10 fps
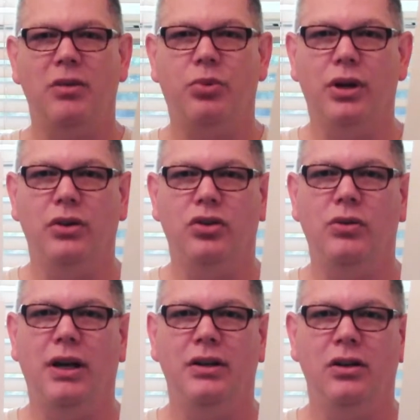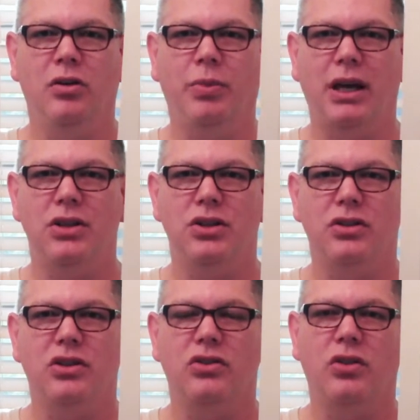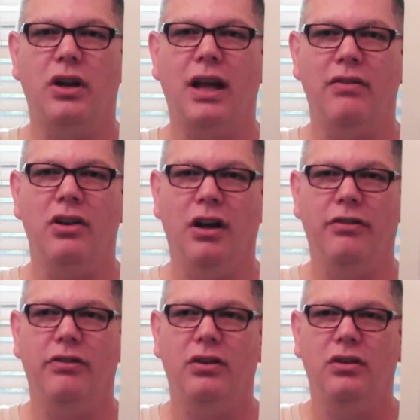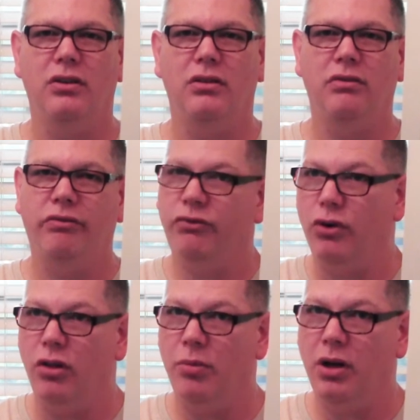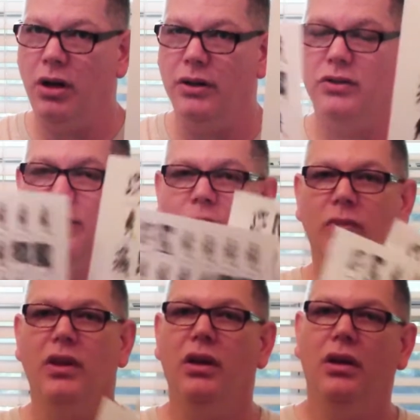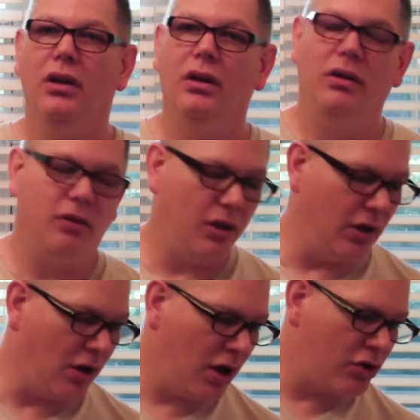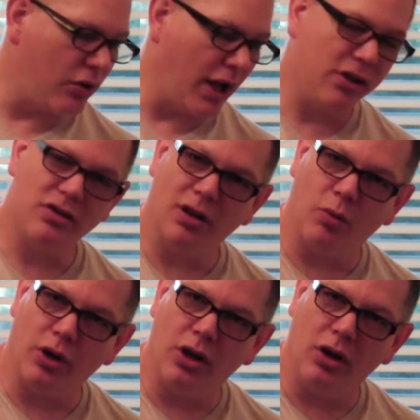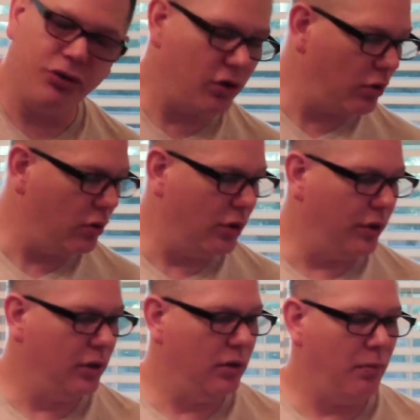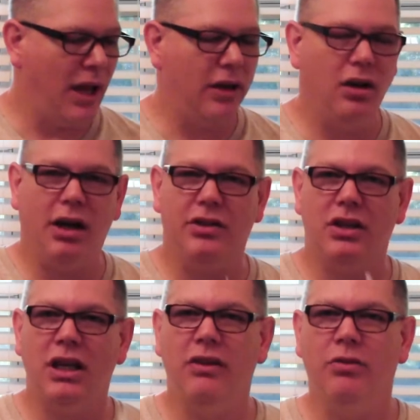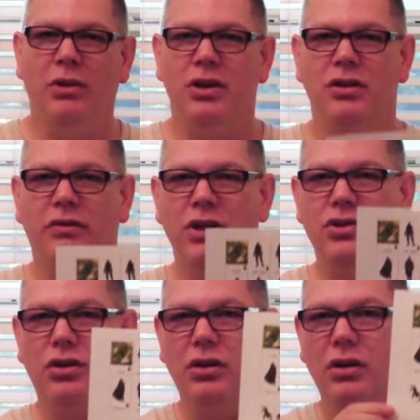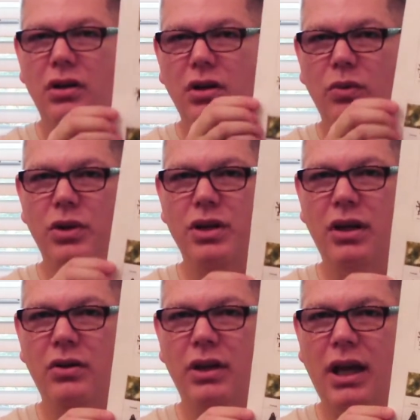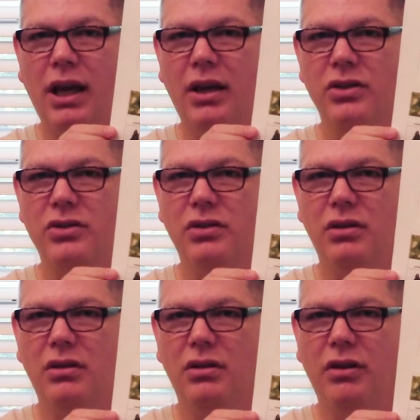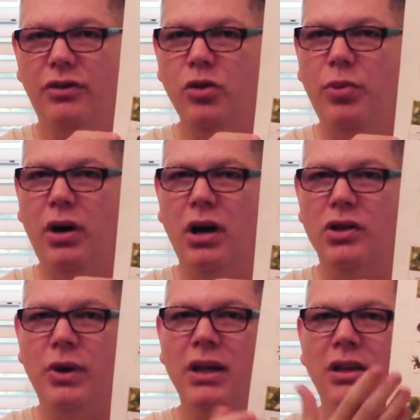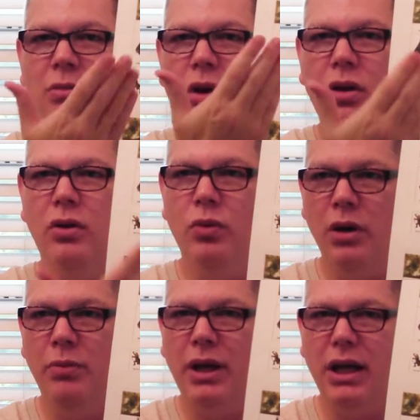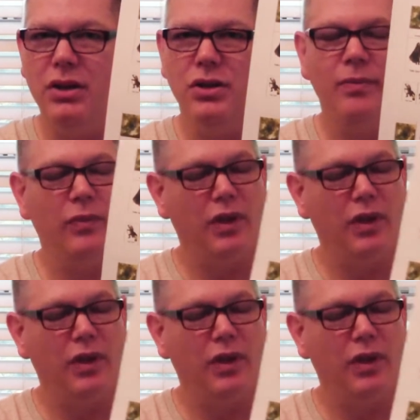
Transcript: to print 2 identical pages so that it have enough for all the pawns. In contrast, I'm working also on Mad God's Key from Dungeon Adventure, which only has a few pawns, so I can get them all on 1 page.